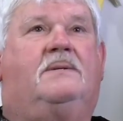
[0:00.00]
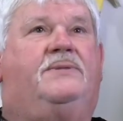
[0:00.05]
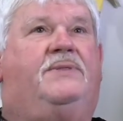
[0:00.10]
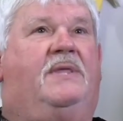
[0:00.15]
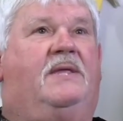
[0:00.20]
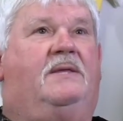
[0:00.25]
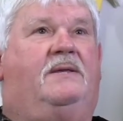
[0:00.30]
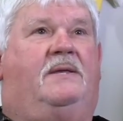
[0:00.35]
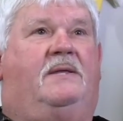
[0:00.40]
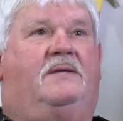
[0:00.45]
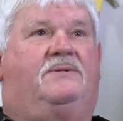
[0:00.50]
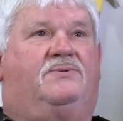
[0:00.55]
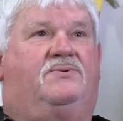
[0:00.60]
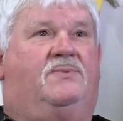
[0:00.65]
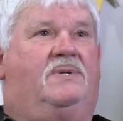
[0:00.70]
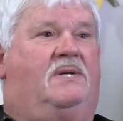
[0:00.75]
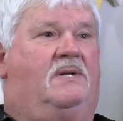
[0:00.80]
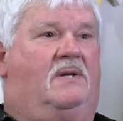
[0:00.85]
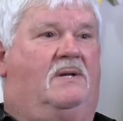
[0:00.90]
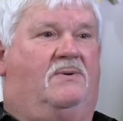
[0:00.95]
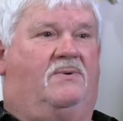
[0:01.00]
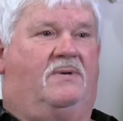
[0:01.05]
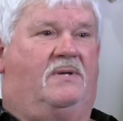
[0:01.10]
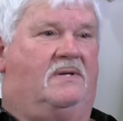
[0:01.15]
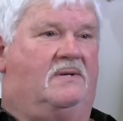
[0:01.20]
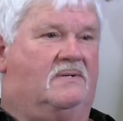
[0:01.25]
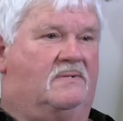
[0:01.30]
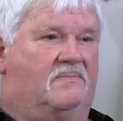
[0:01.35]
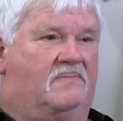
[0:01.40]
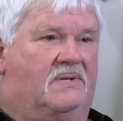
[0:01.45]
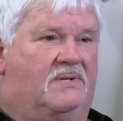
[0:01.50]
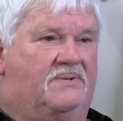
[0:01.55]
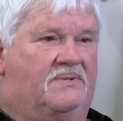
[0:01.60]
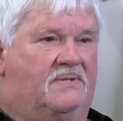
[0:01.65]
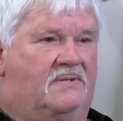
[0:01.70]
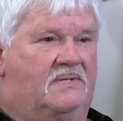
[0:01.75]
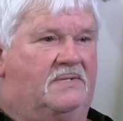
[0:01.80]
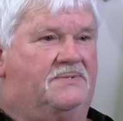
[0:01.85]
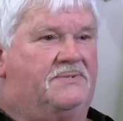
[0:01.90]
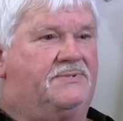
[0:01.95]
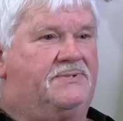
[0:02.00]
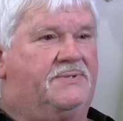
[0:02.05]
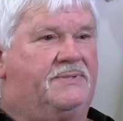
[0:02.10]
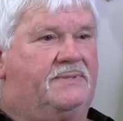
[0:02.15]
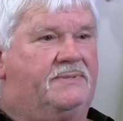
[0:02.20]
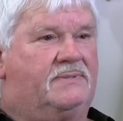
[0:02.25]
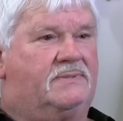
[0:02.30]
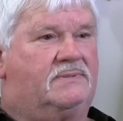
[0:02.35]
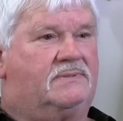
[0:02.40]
that's when all hell broke loose.